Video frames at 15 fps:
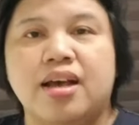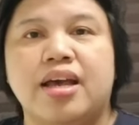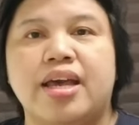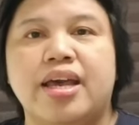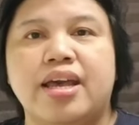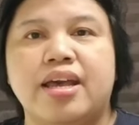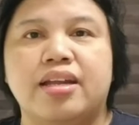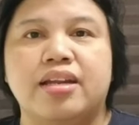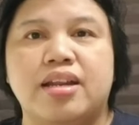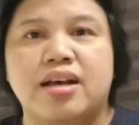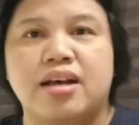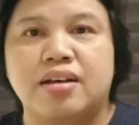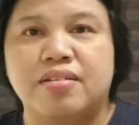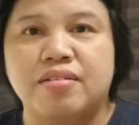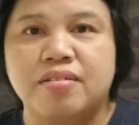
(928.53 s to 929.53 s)
and
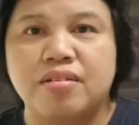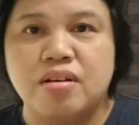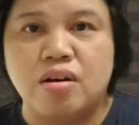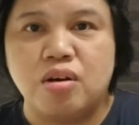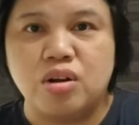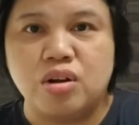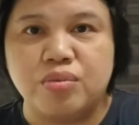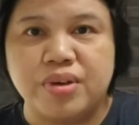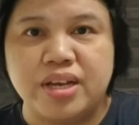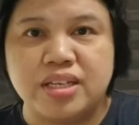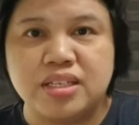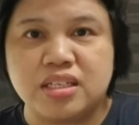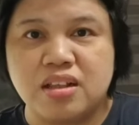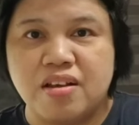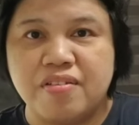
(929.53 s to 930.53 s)

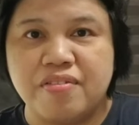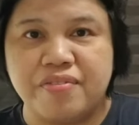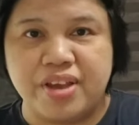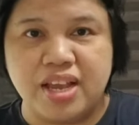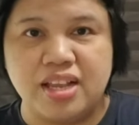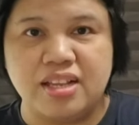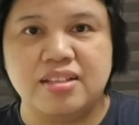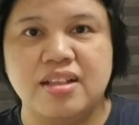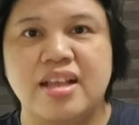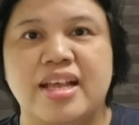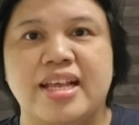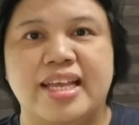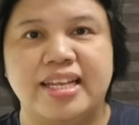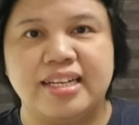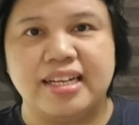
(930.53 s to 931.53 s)
always faith
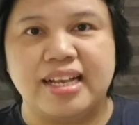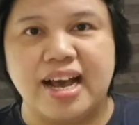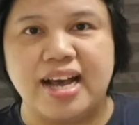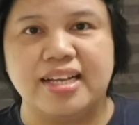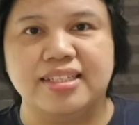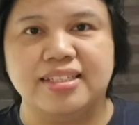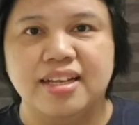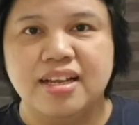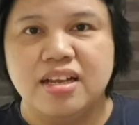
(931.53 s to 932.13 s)
in God.